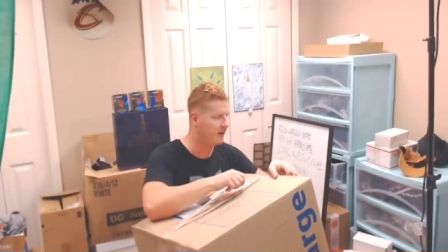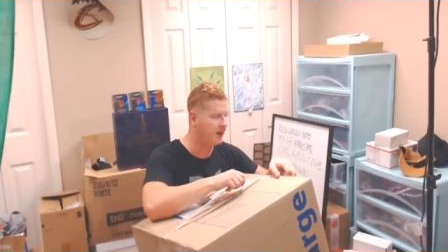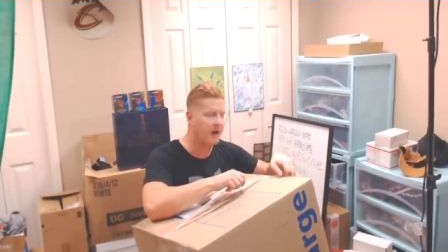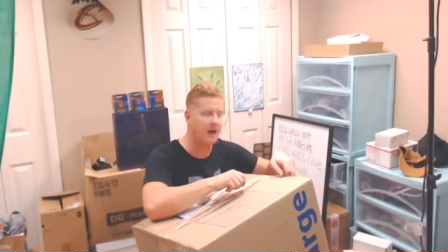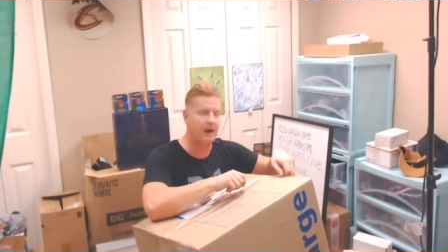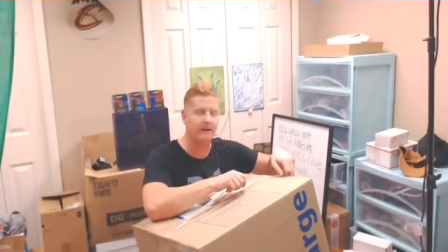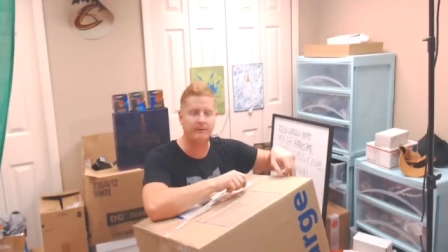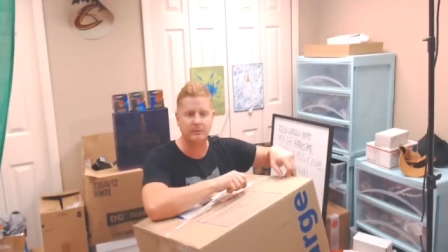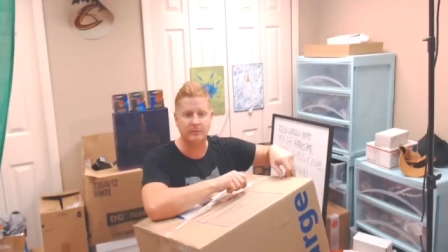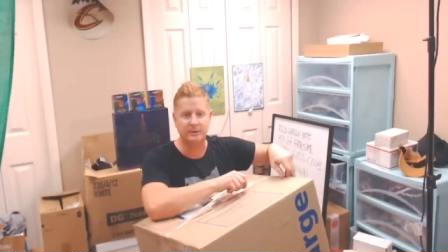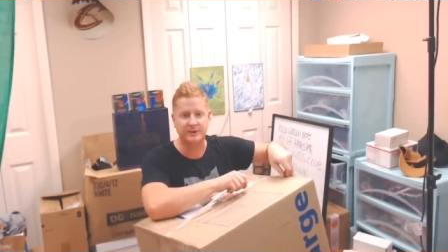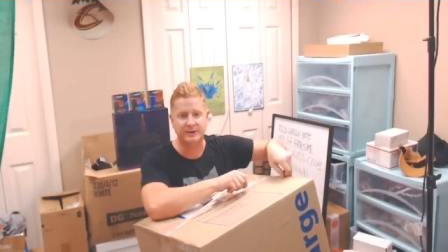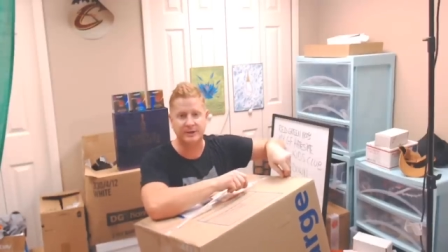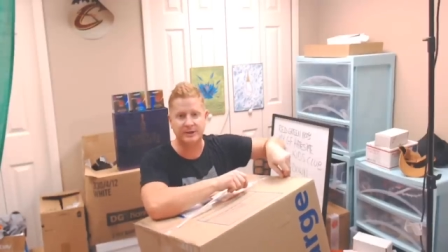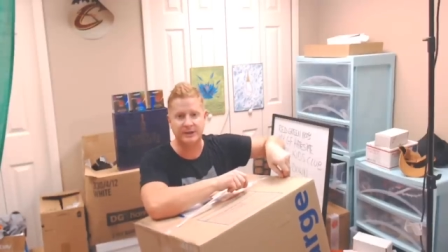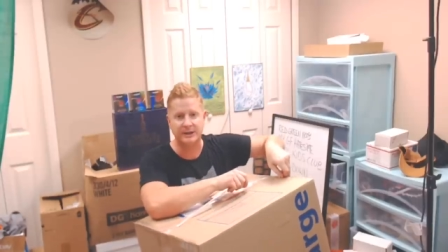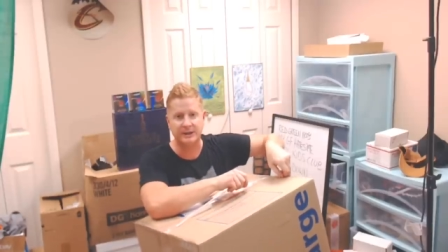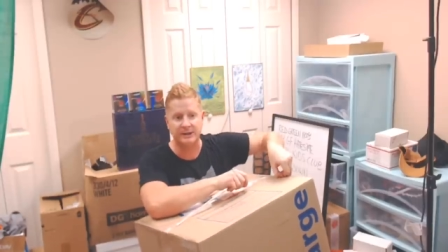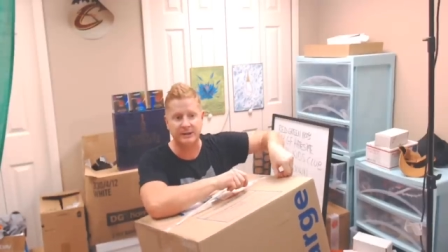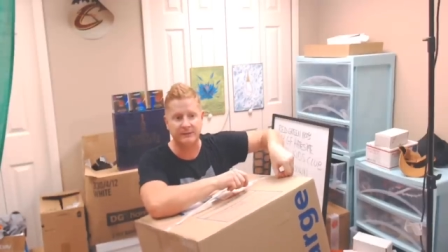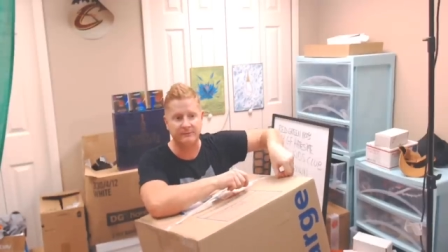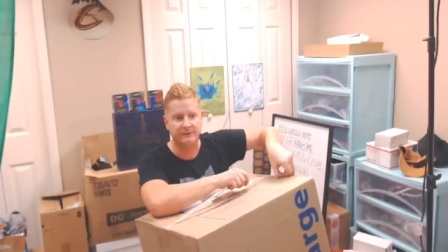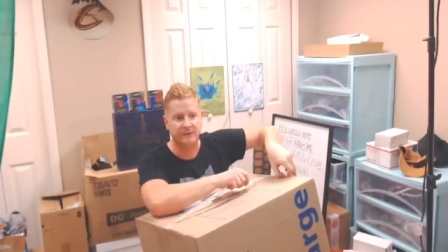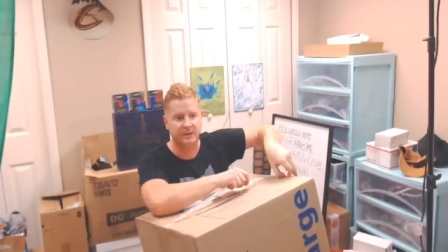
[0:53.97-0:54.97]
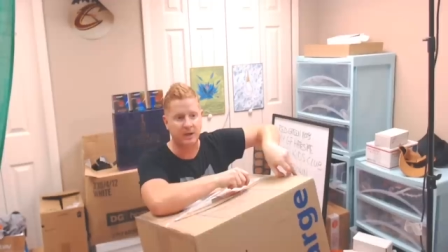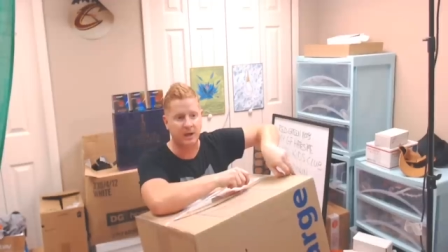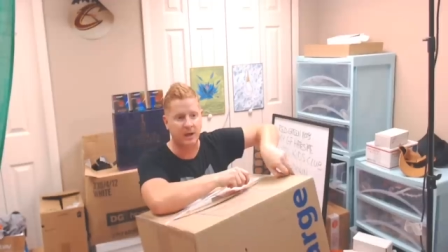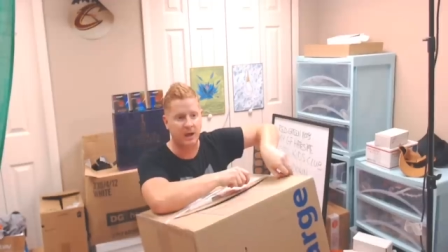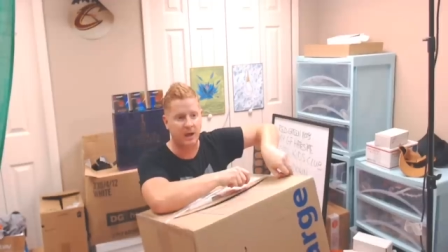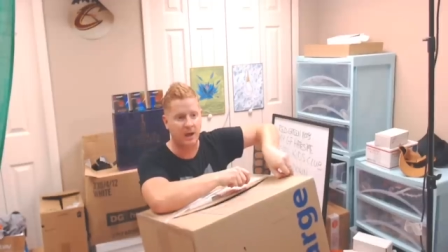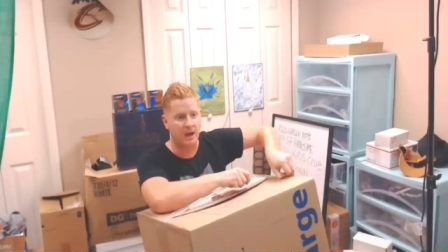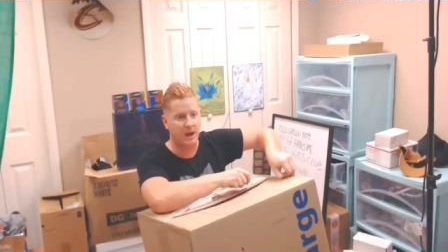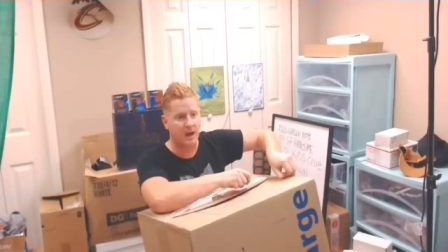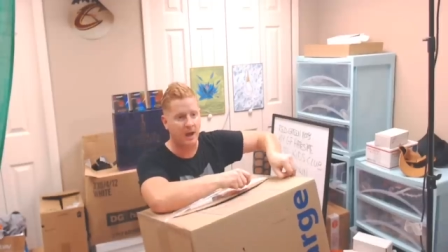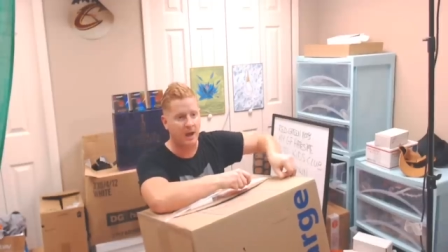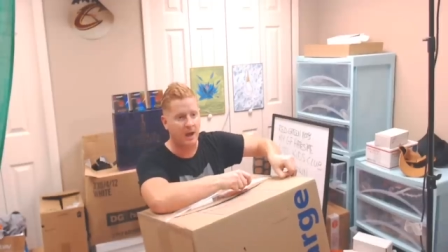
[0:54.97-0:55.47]
ever received
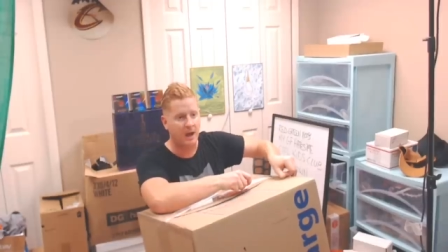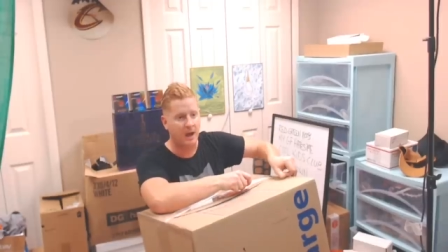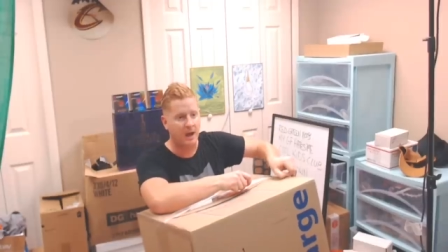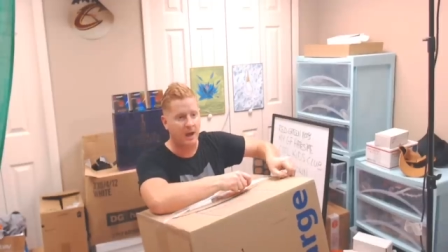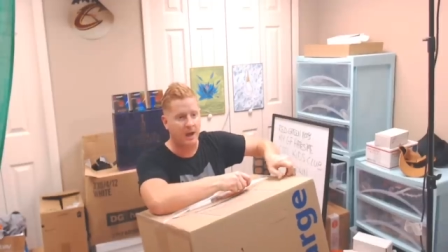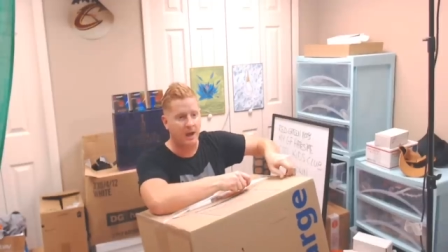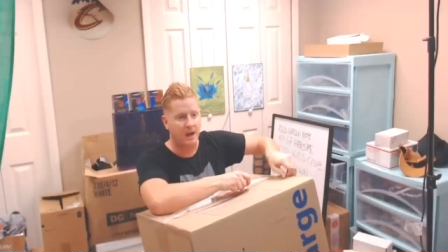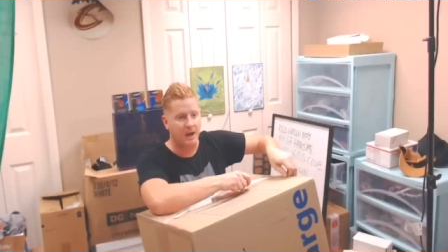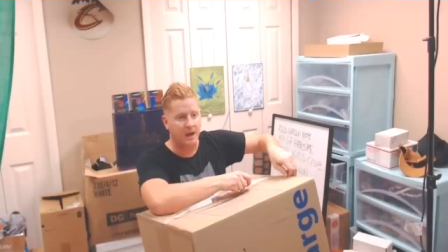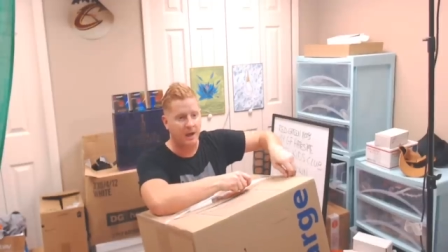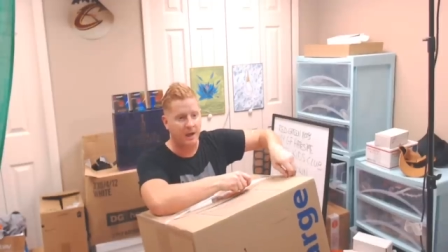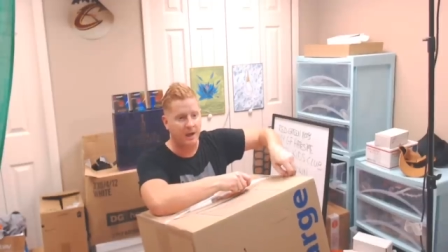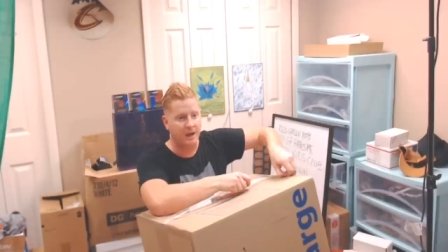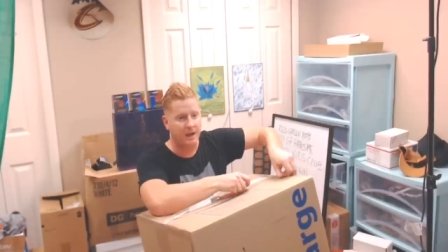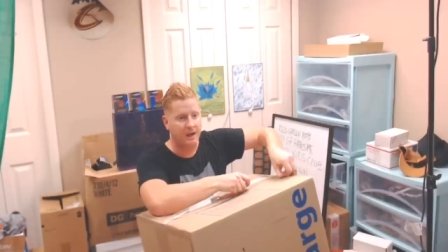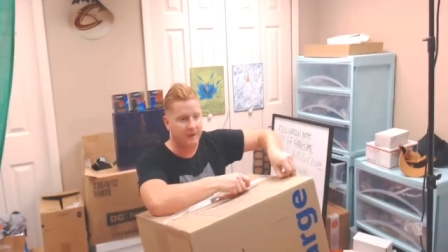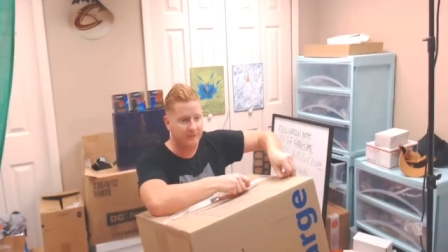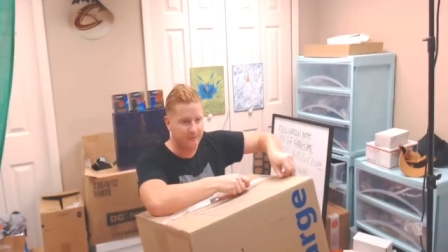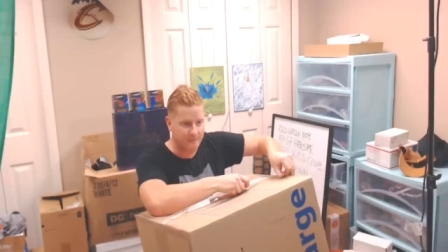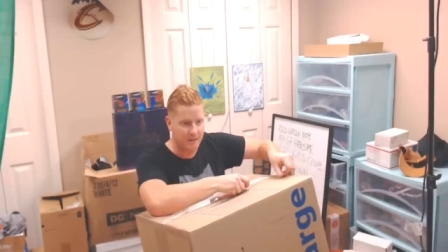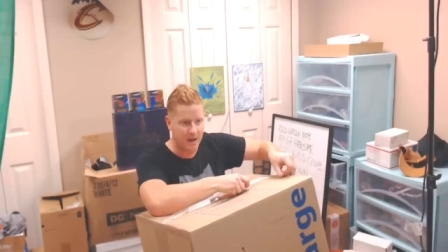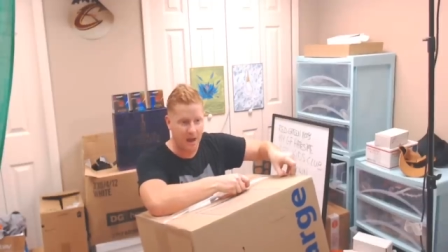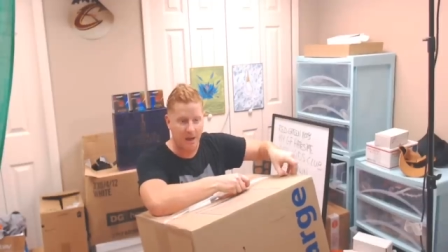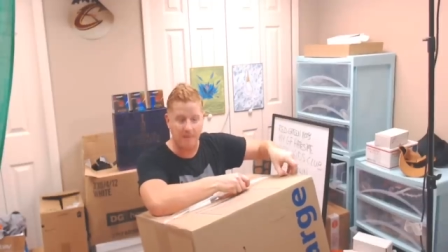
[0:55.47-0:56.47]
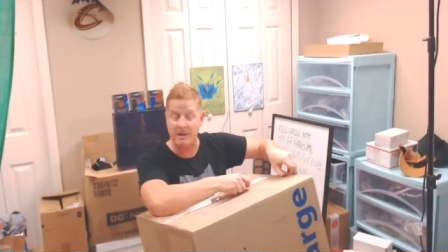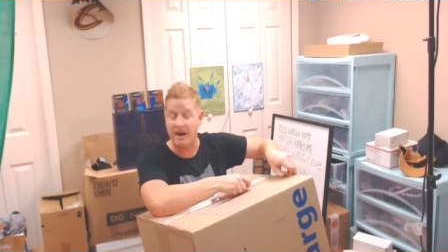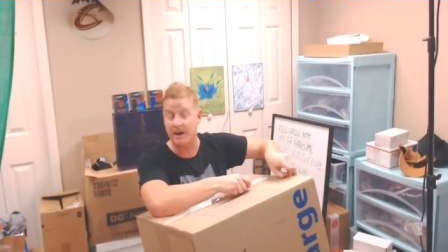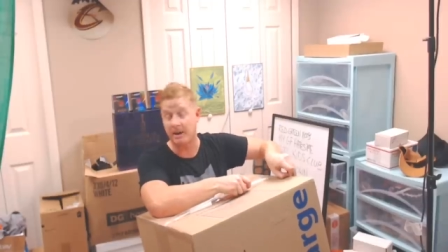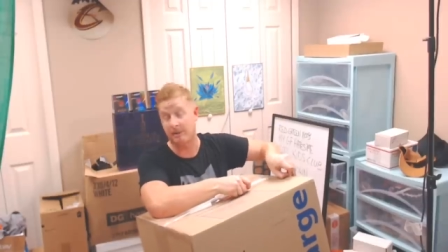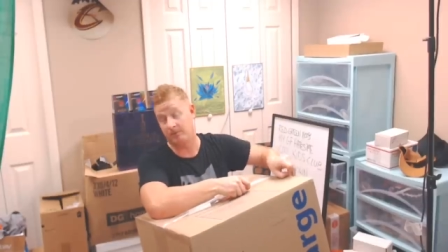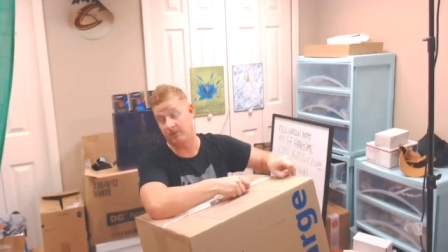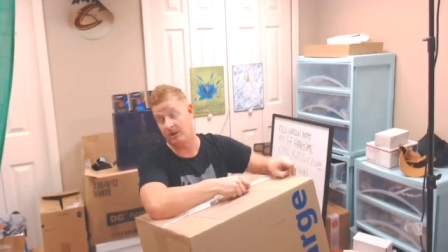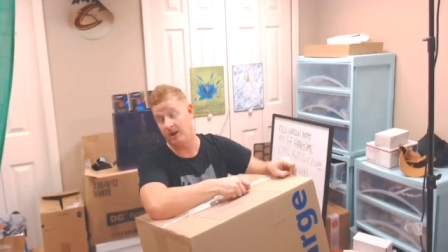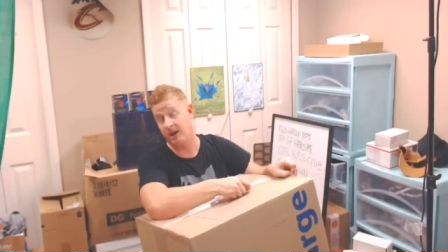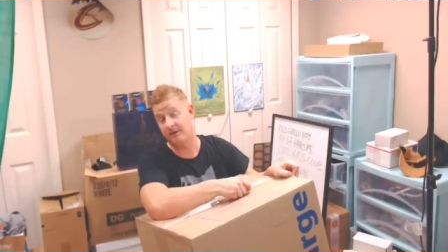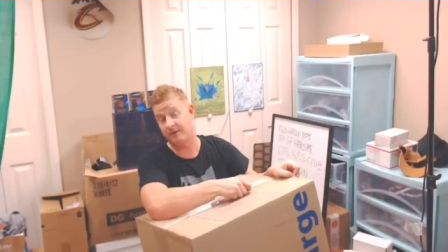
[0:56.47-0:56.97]
in the I'm out of
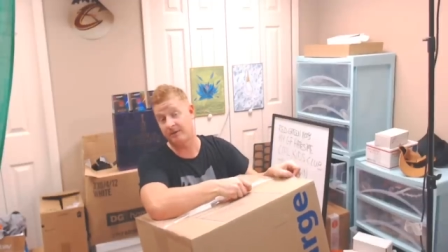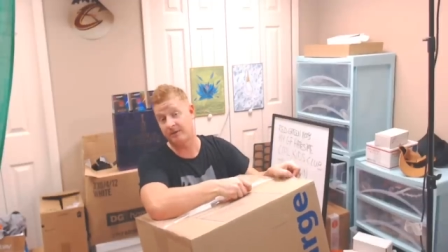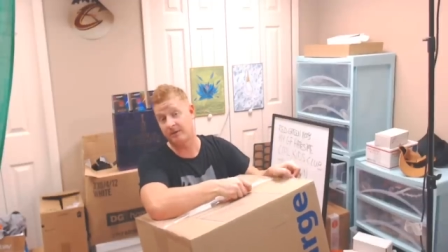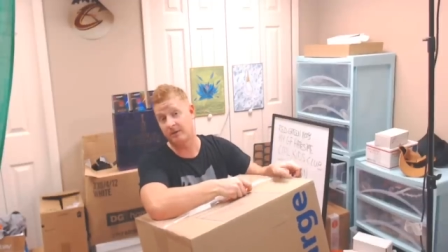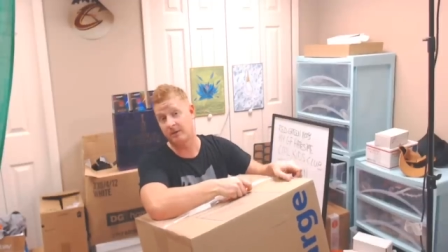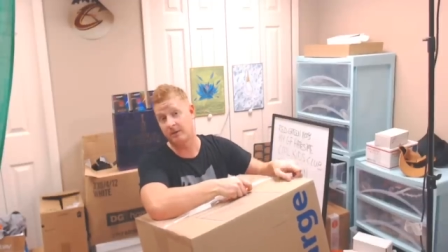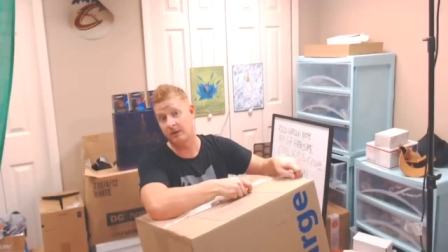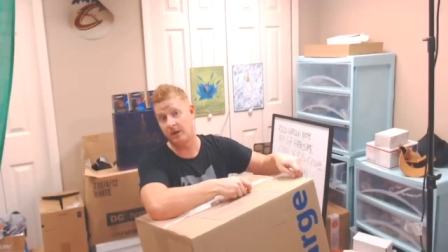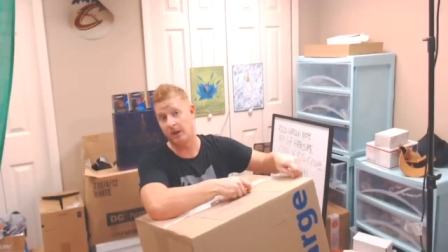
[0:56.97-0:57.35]
breath.